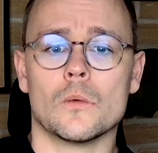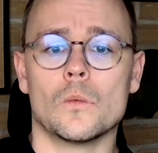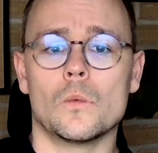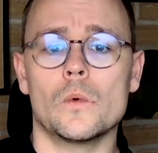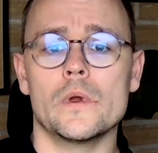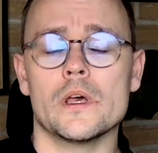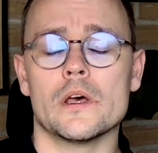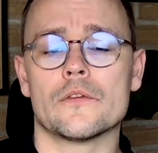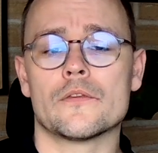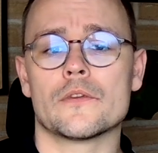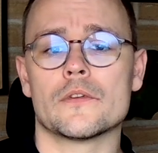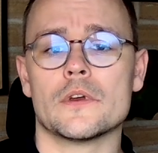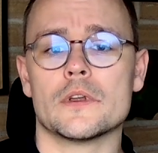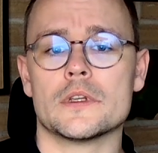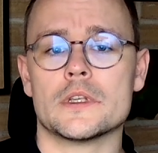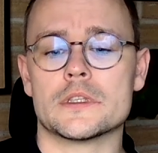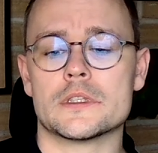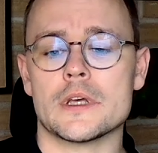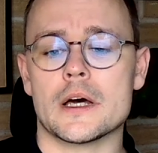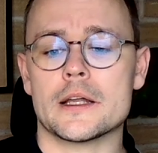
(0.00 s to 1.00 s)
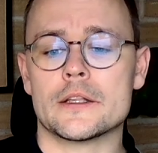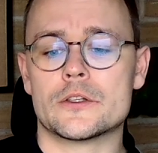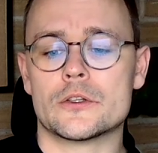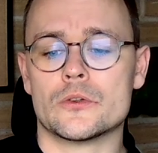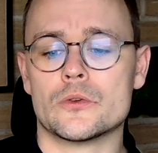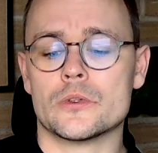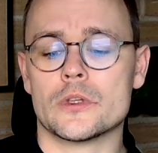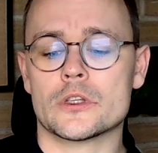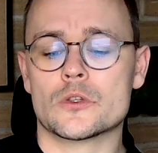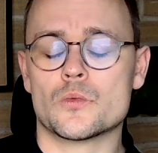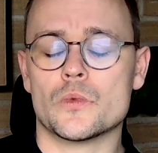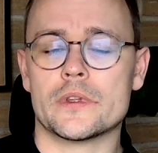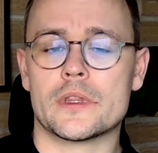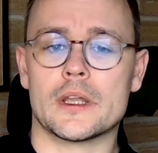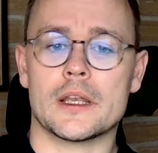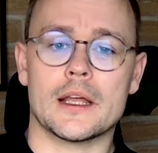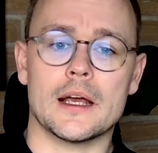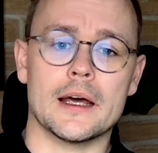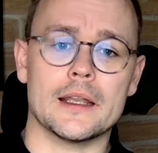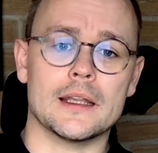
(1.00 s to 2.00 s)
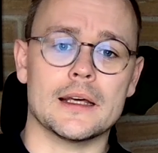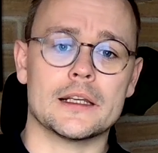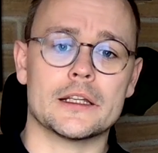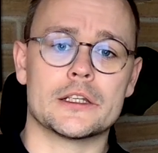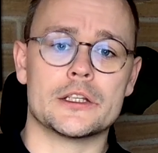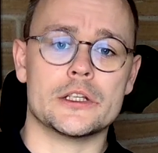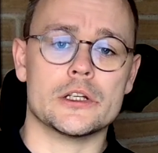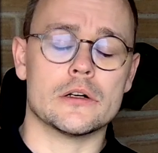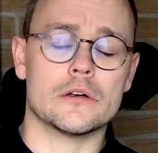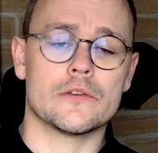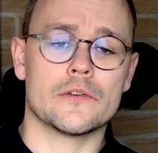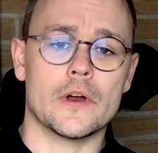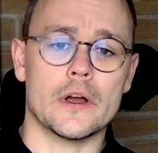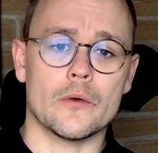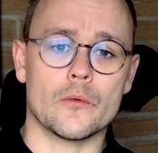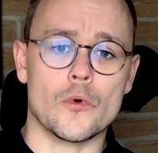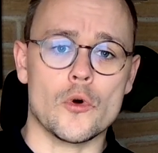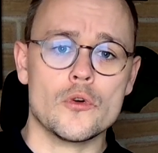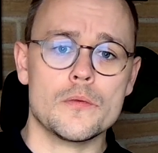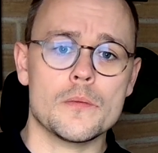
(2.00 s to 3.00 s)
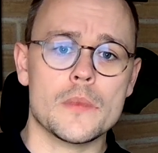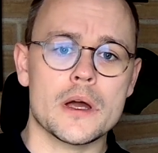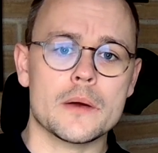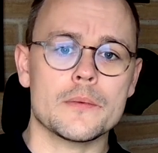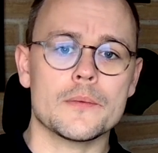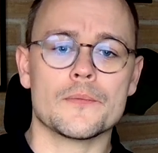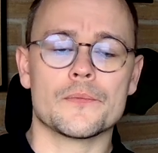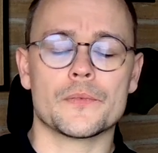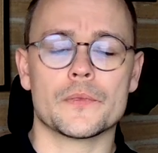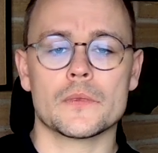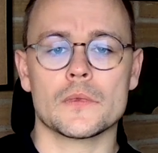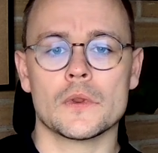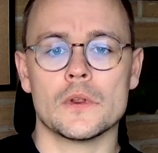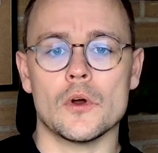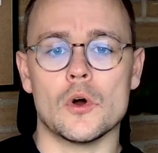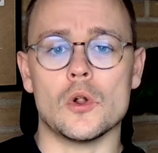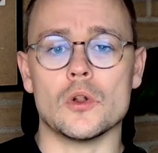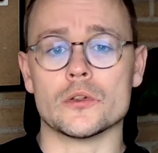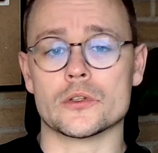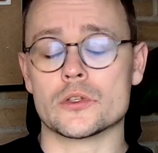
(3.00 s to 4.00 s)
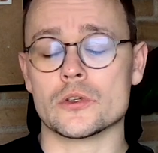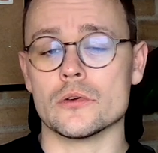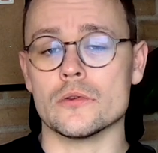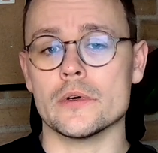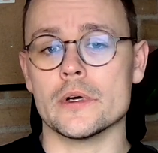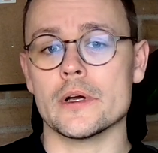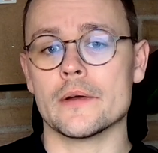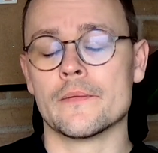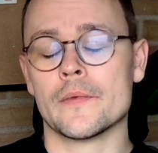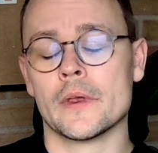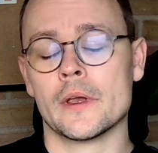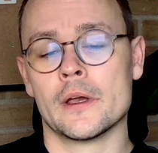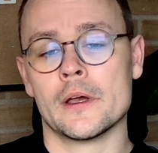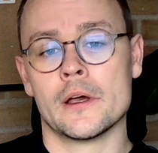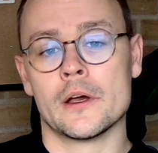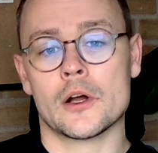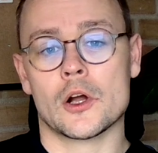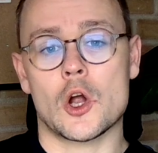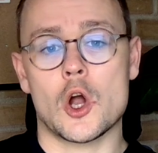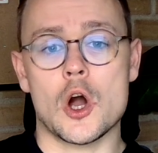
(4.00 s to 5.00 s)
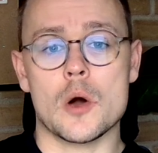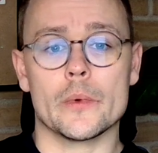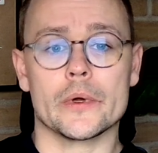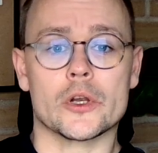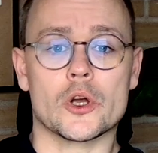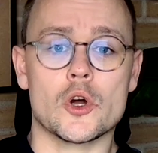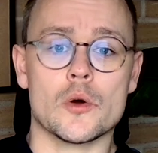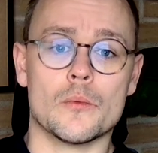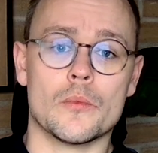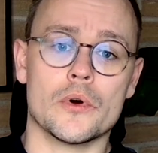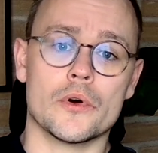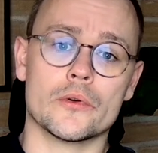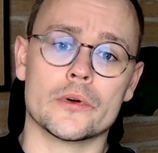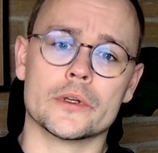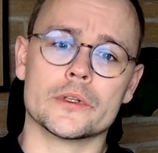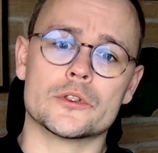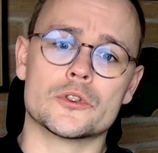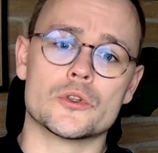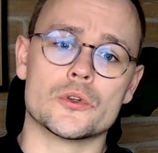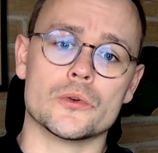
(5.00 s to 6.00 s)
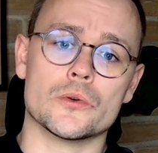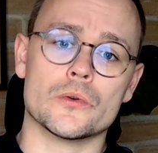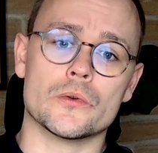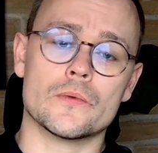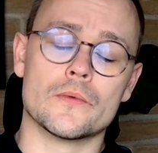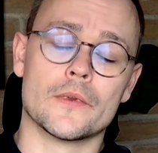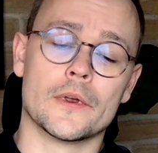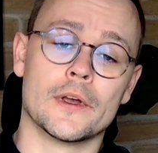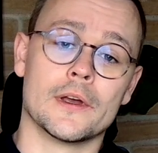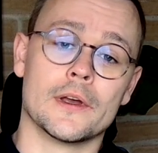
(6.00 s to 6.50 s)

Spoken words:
We have decided to do this with an analogy of a roadmap, also a common component to